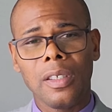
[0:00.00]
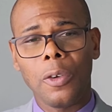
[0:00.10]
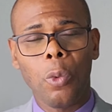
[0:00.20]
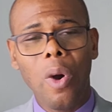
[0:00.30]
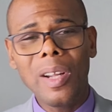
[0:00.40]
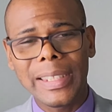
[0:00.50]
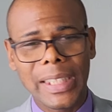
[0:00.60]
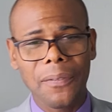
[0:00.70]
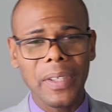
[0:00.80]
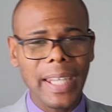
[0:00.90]
The word
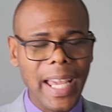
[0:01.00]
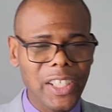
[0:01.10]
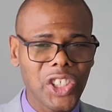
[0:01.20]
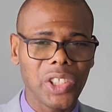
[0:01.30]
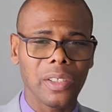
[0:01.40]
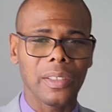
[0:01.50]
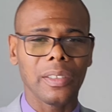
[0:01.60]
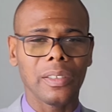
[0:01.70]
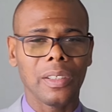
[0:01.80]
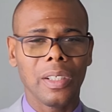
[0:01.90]

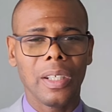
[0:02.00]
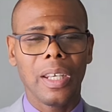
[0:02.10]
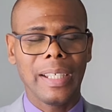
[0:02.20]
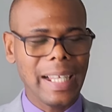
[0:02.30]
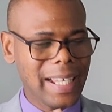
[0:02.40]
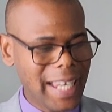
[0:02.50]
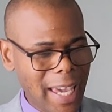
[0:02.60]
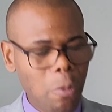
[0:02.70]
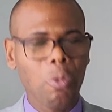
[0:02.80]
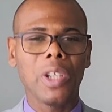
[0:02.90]
divination, they
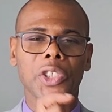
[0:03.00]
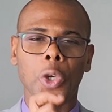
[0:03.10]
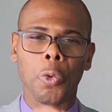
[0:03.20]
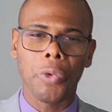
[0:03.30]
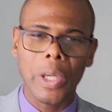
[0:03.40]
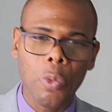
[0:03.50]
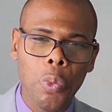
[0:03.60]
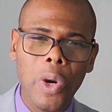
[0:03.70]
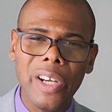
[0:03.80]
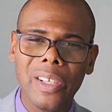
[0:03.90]
came with the
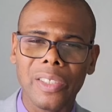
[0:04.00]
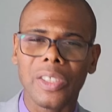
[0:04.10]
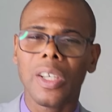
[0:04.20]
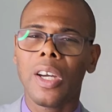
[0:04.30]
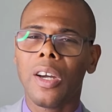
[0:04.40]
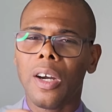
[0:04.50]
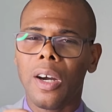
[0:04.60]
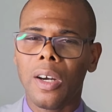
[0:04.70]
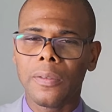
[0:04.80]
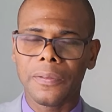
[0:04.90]
reward
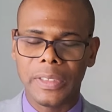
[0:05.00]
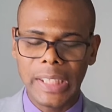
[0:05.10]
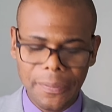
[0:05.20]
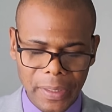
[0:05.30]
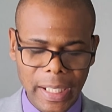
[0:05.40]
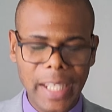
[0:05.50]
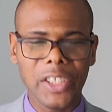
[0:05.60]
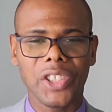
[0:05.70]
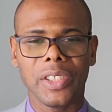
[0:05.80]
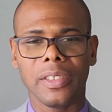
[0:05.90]
of
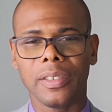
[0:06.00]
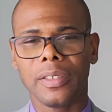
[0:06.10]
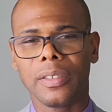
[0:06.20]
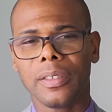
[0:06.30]
divination.